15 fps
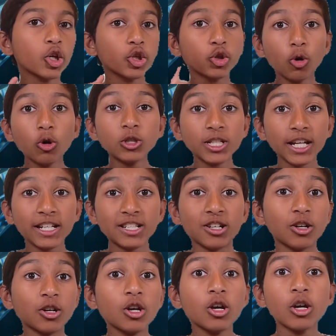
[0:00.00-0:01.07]
your
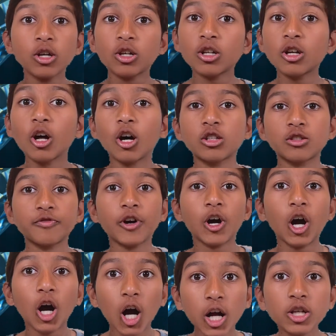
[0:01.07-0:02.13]
data could last for
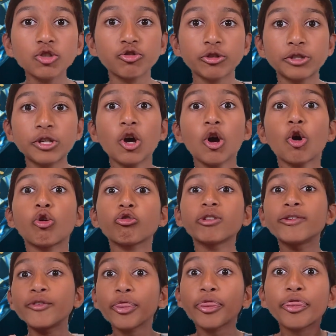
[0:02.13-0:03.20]
hundreds or
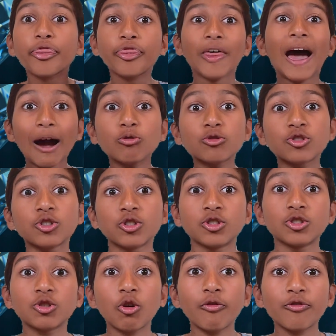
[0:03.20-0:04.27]
even
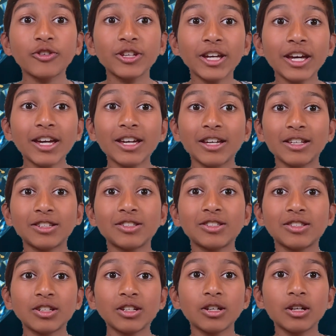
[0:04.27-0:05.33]
thousands of
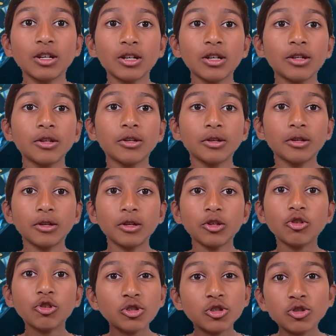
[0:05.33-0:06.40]
years.
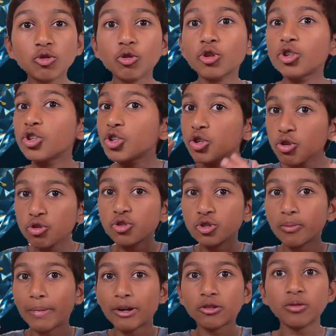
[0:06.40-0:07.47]
You can store huge
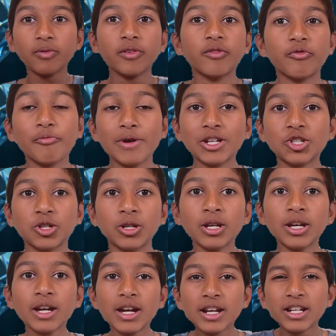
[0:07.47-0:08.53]
amounts of information
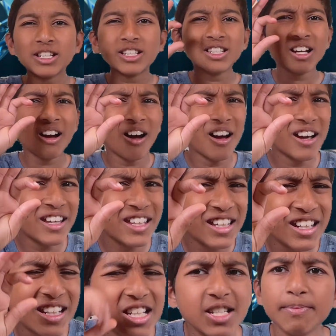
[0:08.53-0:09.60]
in a
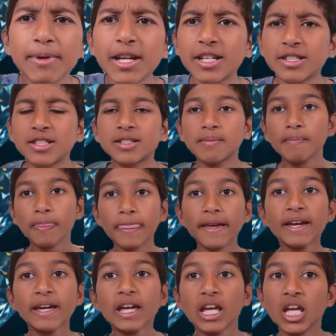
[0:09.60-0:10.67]
tiny space.
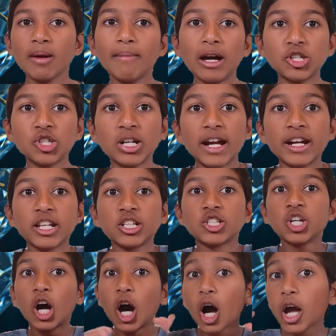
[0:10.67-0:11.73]
Imagine an
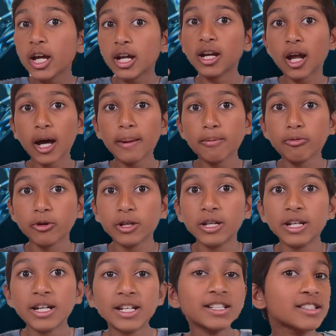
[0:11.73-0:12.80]
entire library
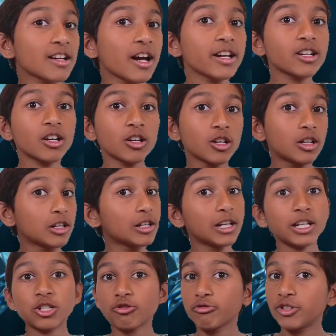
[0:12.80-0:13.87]
inside a
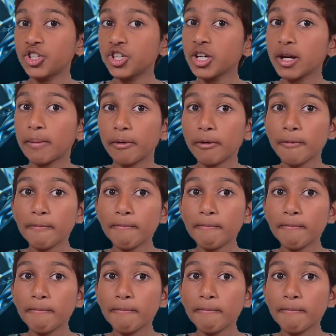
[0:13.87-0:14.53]
glittery chip.